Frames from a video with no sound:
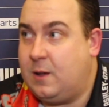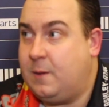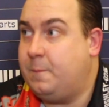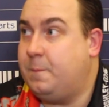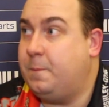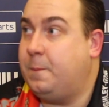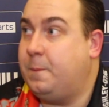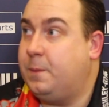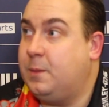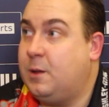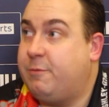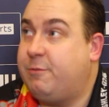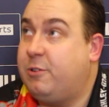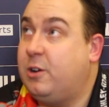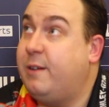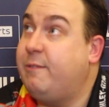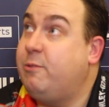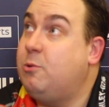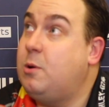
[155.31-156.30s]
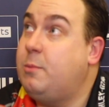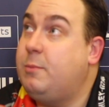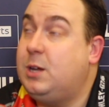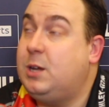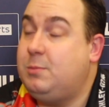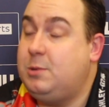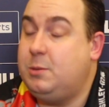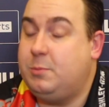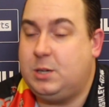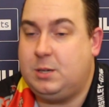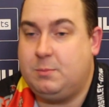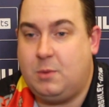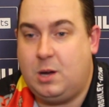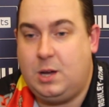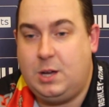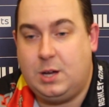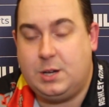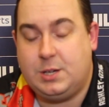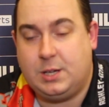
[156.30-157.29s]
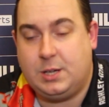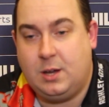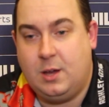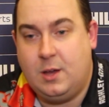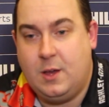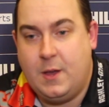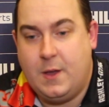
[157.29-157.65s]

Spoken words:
Not for everyone, maybe, but in my idea.